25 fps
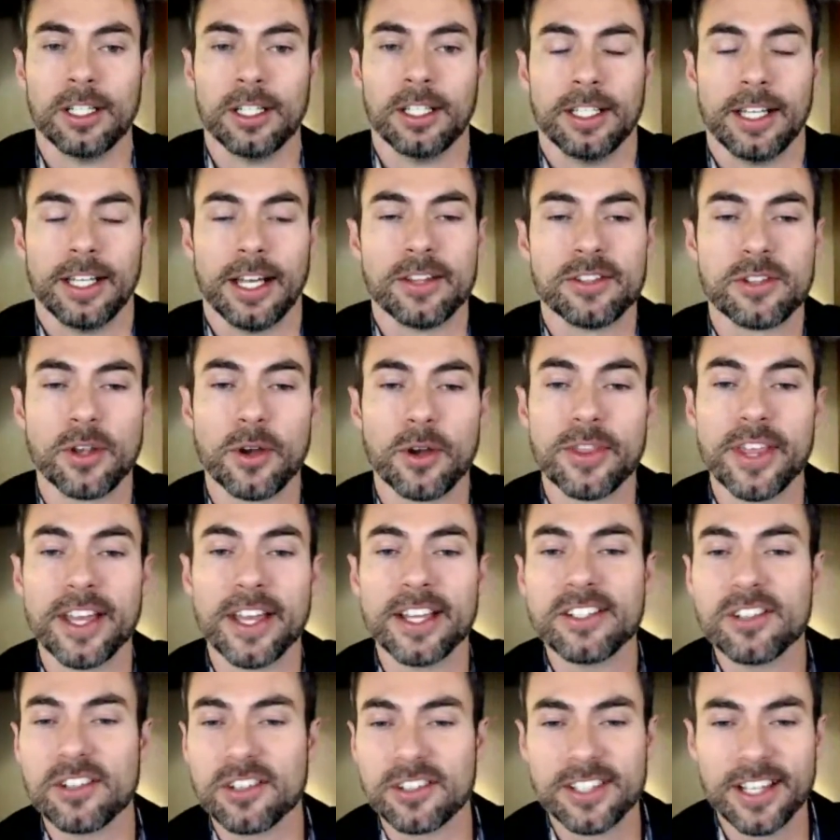And so they
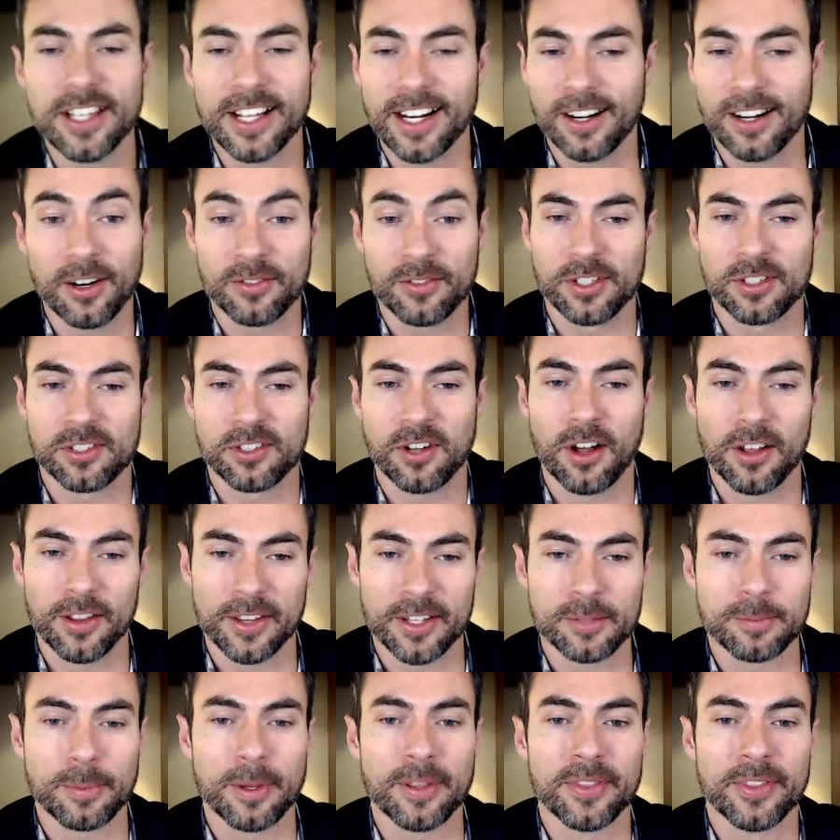just did, I don't know if you saw this,
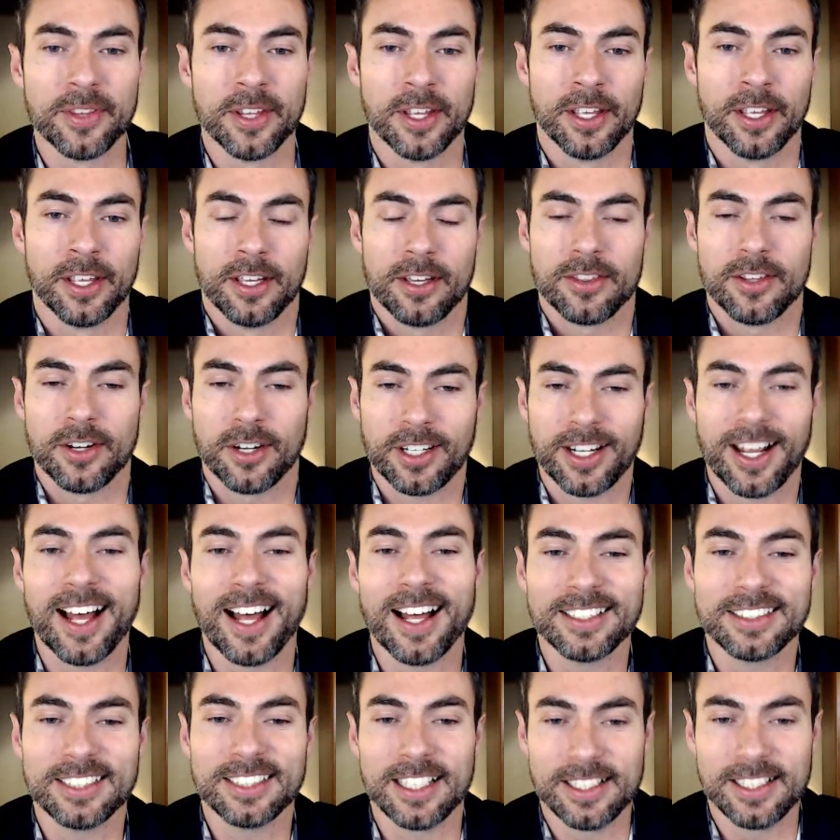but their
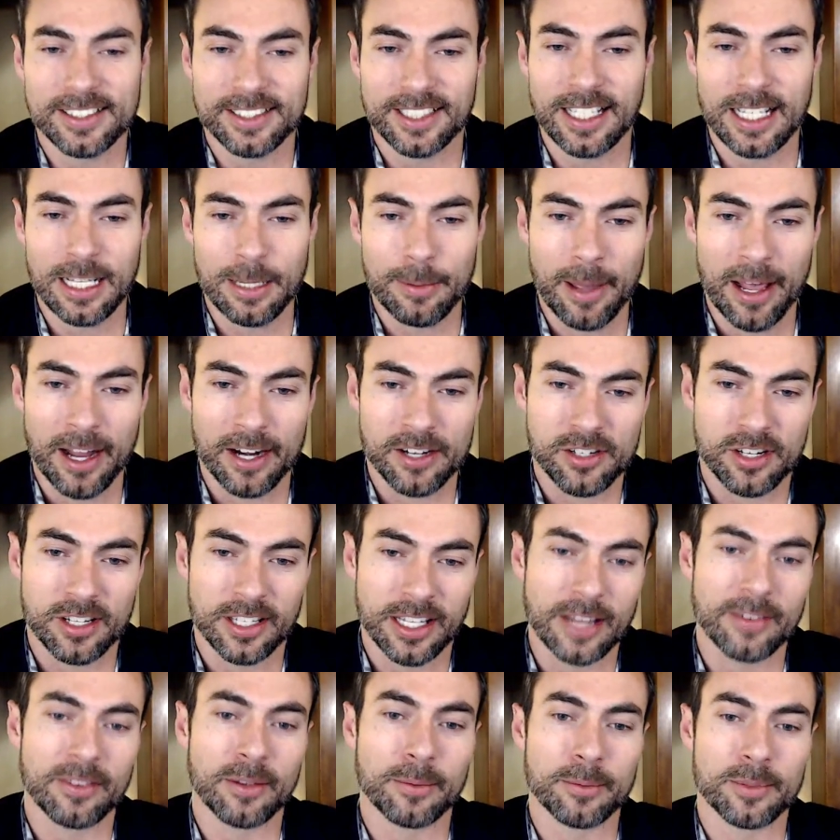content team actually
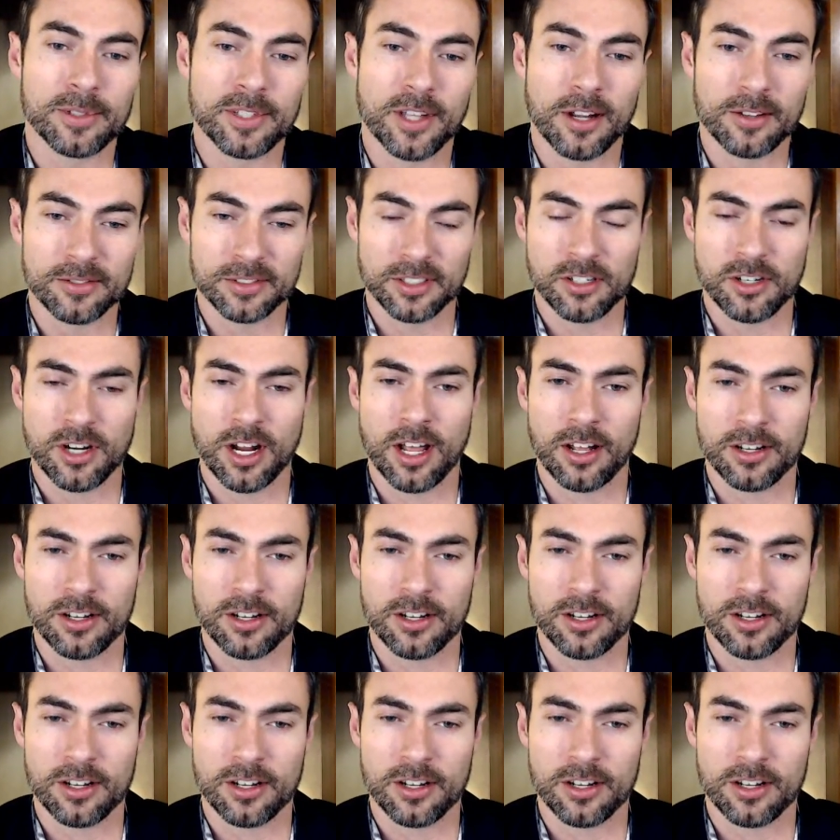gave themselves a challenge.